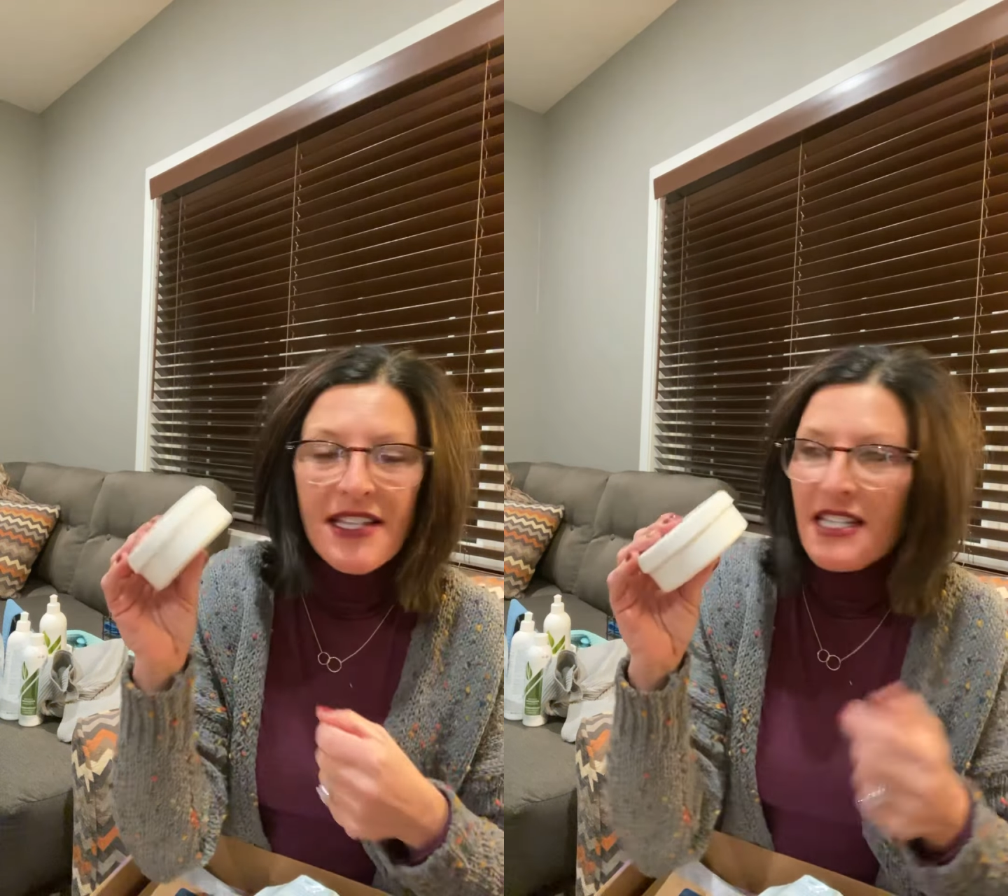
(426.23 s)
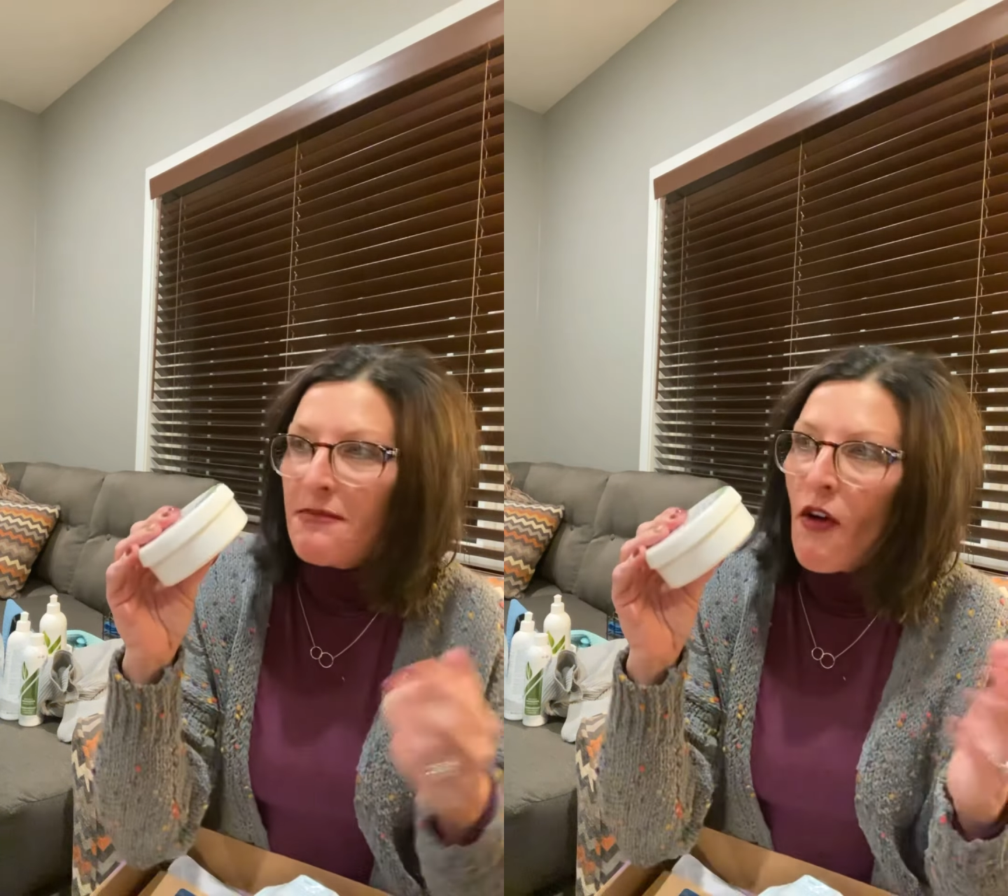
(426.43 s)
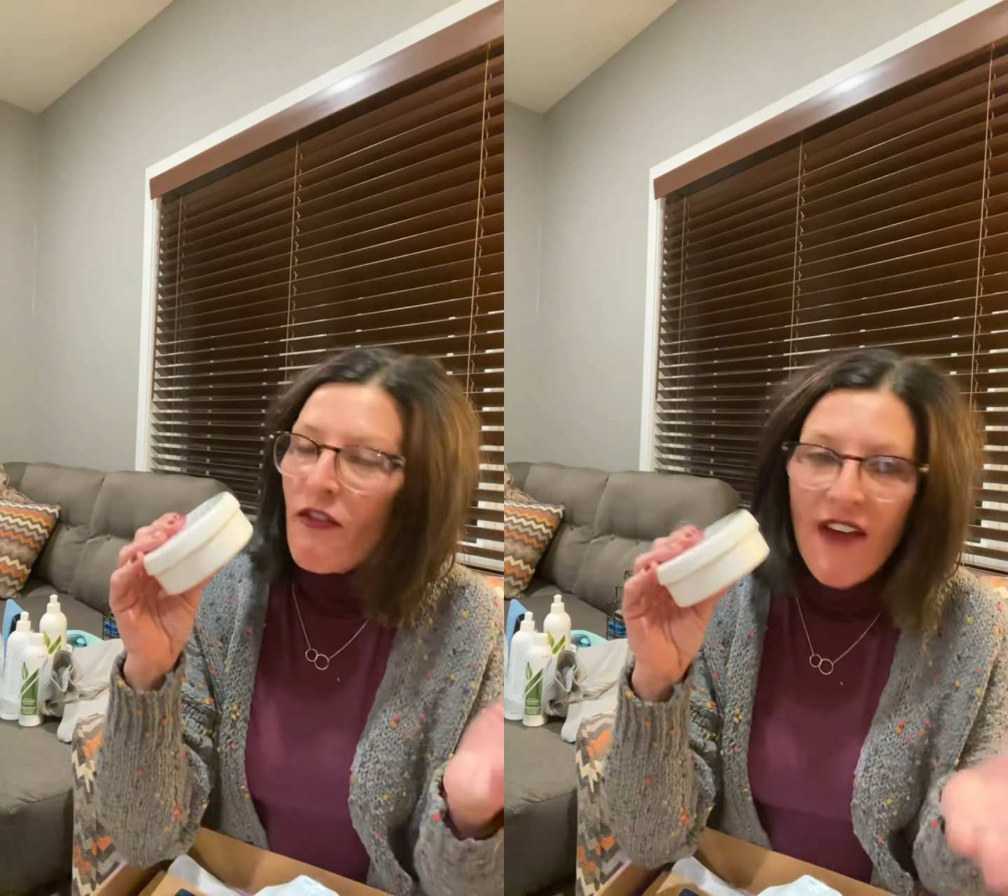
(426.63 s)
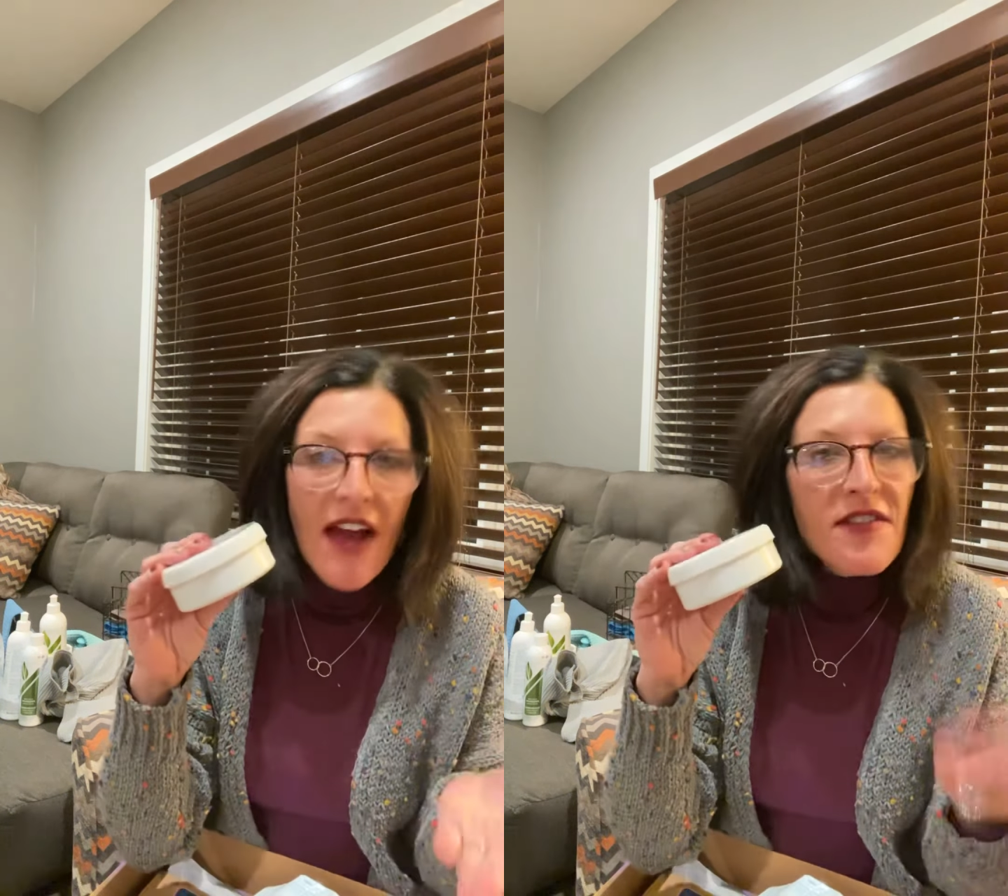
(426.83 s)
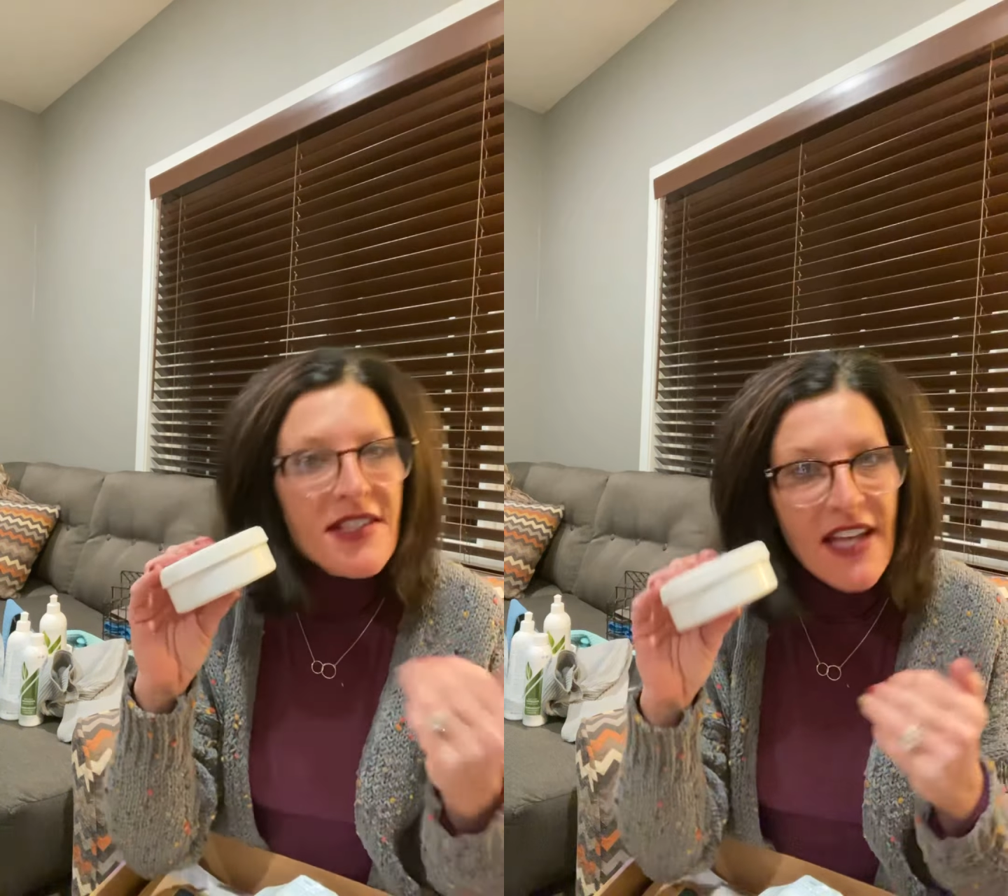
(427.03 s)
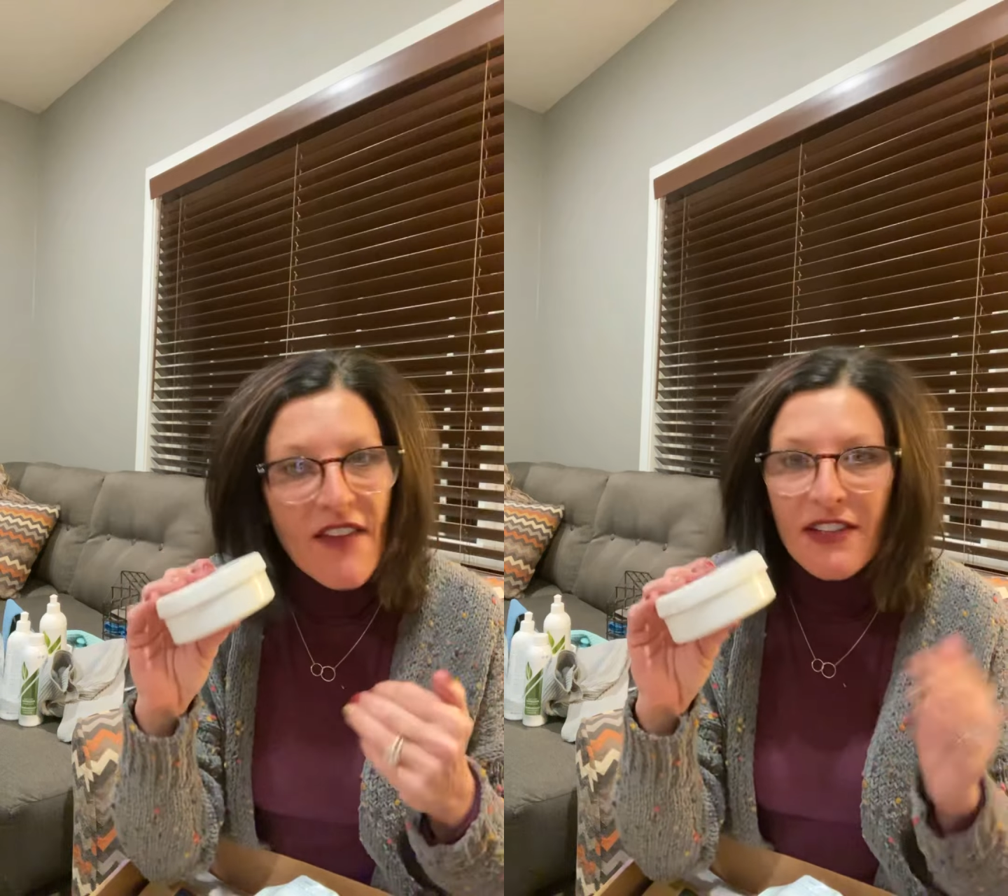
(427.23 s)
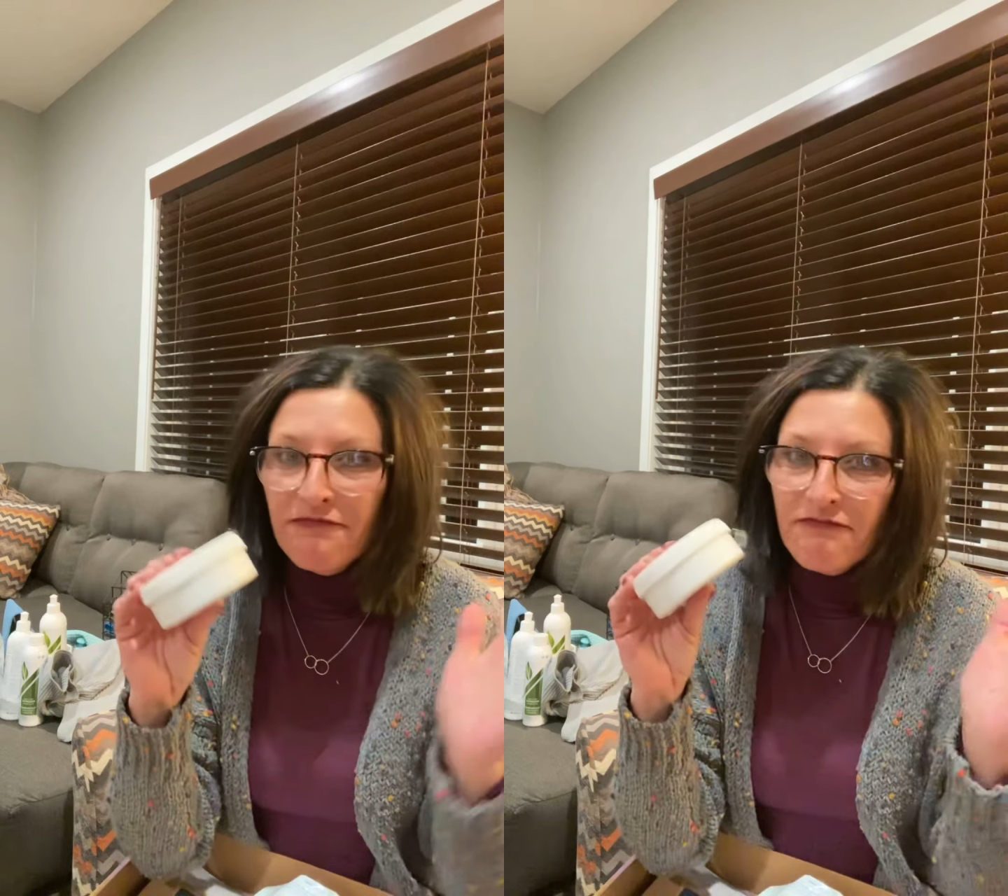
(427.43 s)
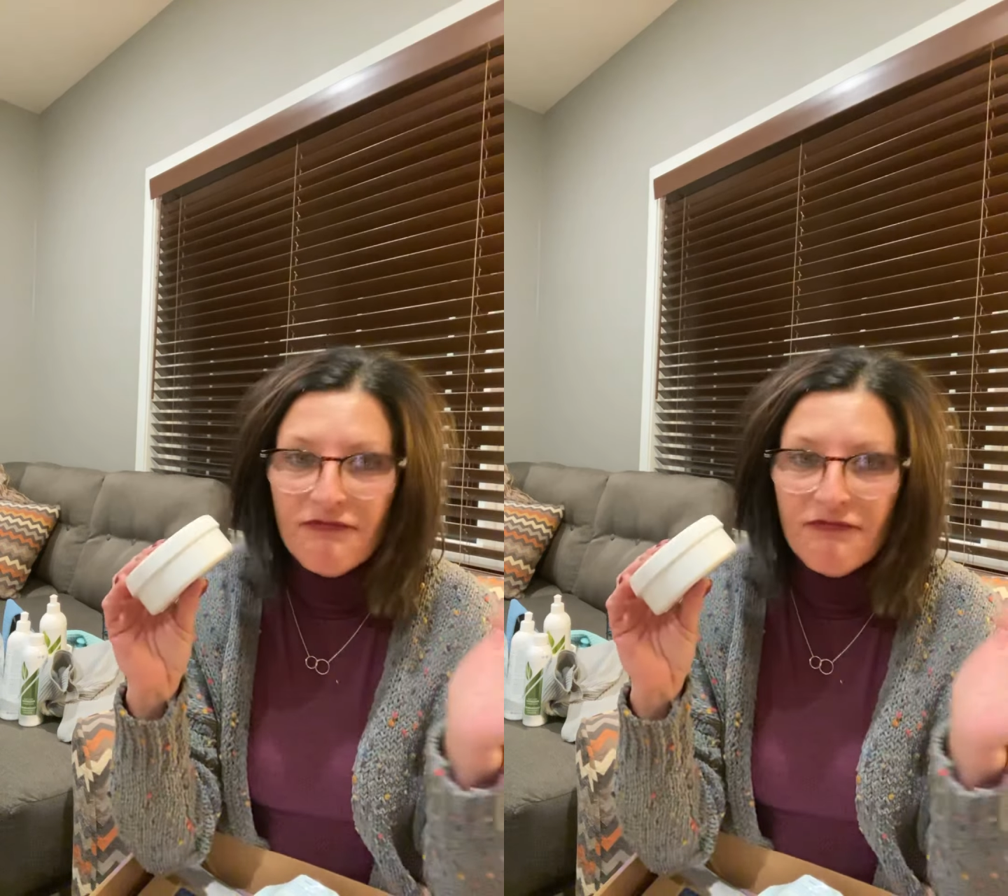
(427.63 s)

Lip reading: it's about 5 to 7